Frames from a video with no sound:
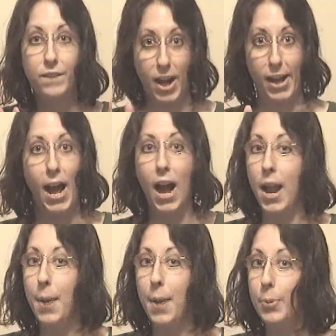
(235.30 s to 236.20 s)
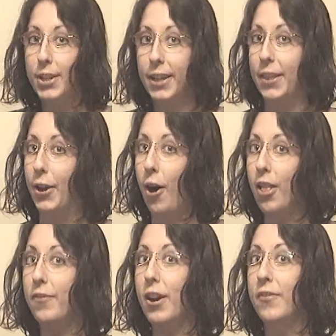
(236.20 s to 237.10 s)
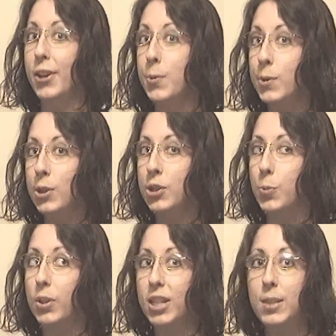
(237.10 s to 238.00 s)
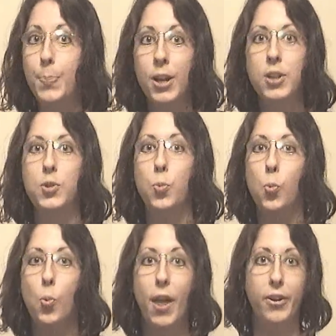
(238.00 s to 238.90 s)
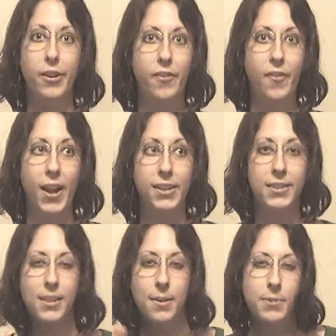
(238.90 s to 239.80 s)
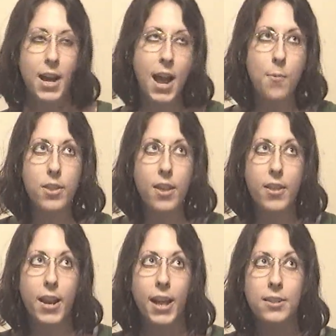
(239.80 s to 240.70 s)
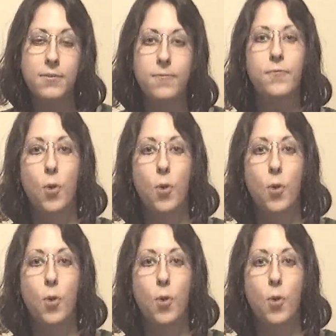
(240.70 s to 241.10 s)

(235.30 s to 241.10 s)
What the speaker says: Fine. I predict that all of our viewers will experience weather effects sometime within the next